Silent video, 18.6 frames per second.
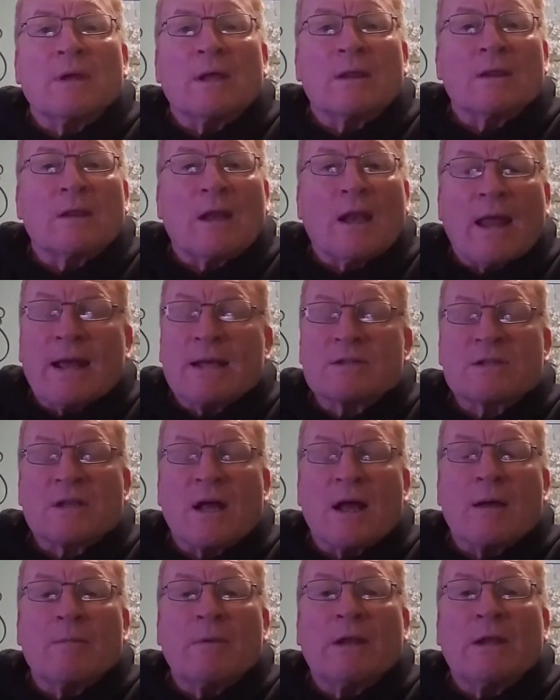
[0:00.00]
and the last
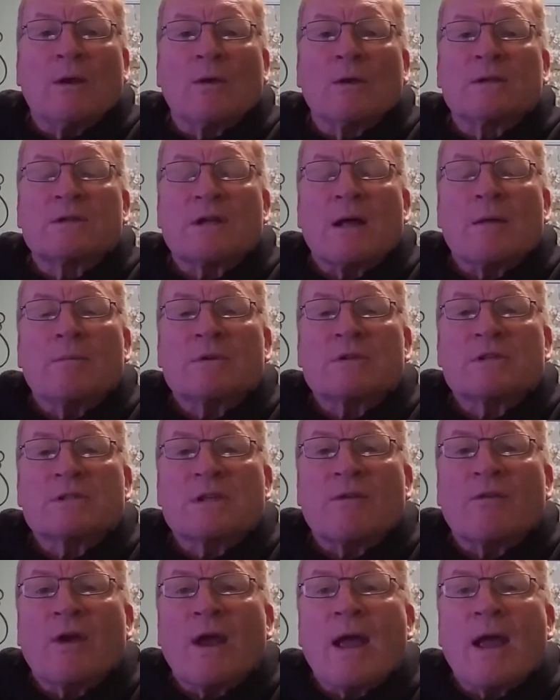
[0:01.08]
time and the only time this has ever